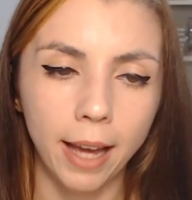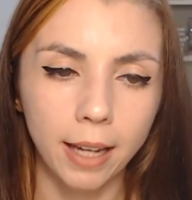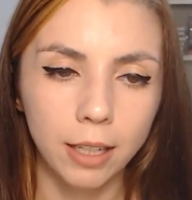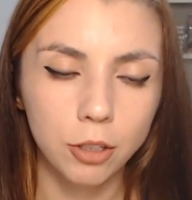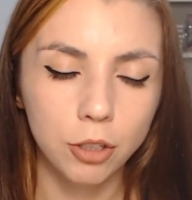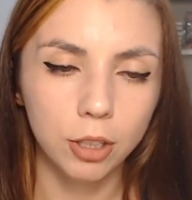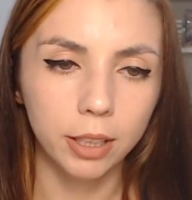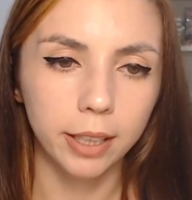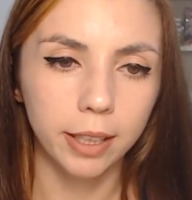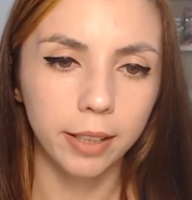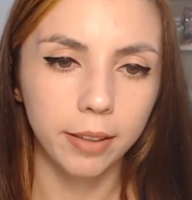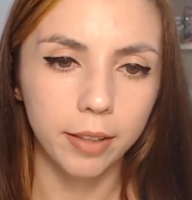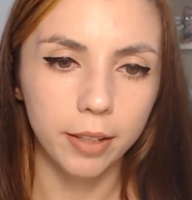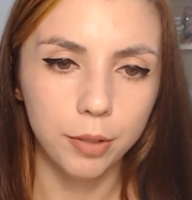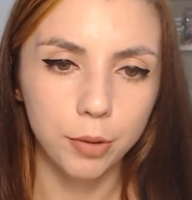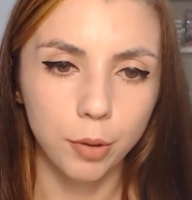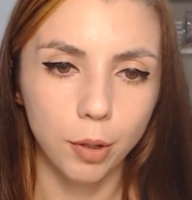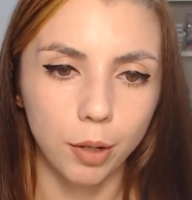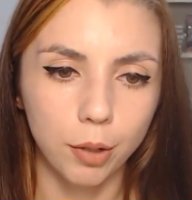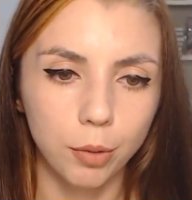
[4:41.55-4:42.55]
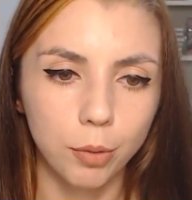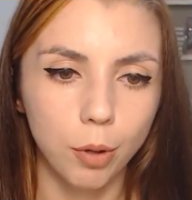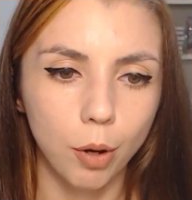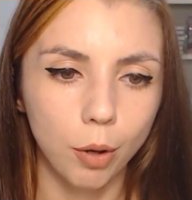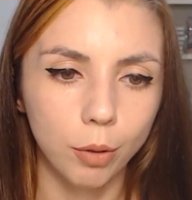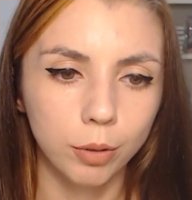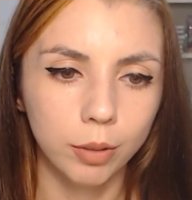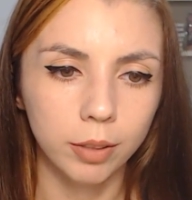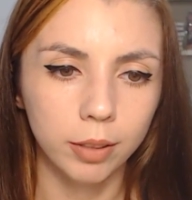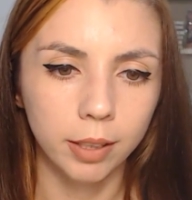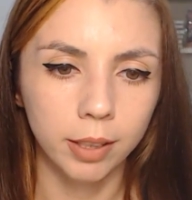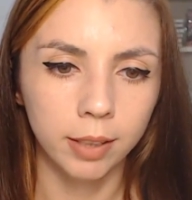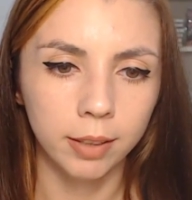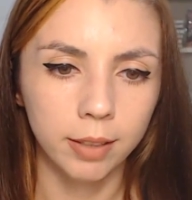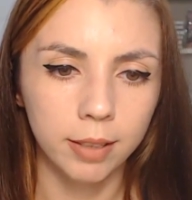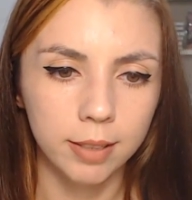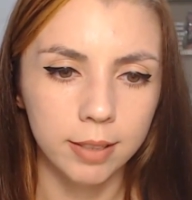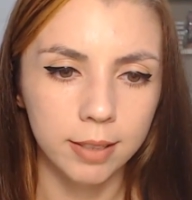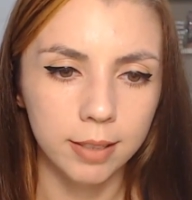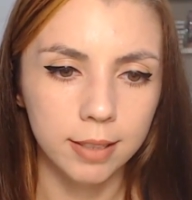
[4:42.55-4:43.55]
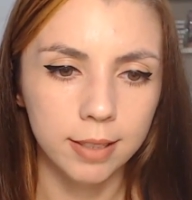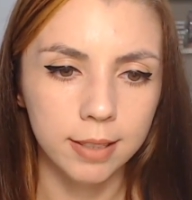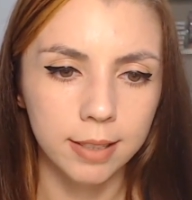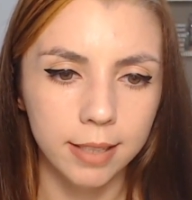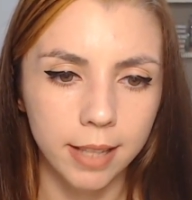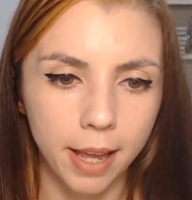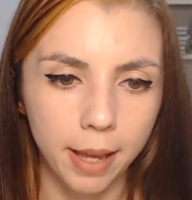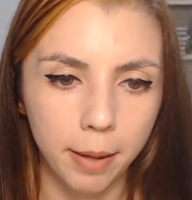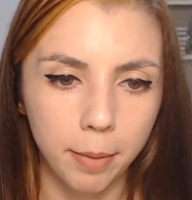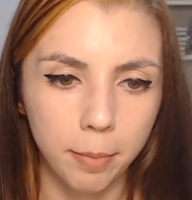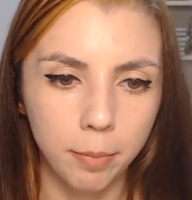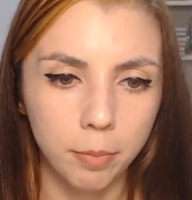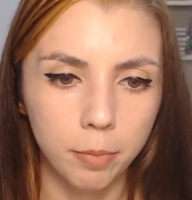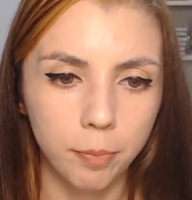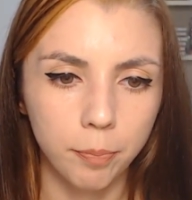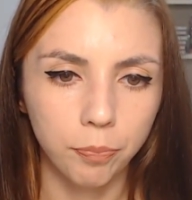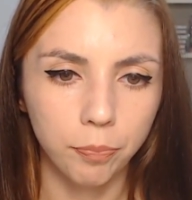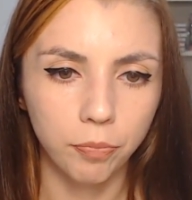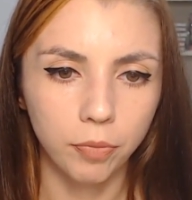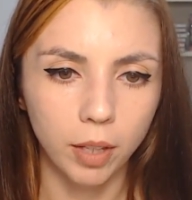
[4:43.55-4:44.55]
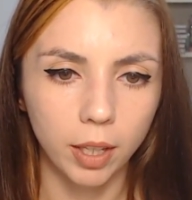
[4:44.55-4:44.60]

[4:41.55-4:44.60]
Actually, in this Q R code, it is the same,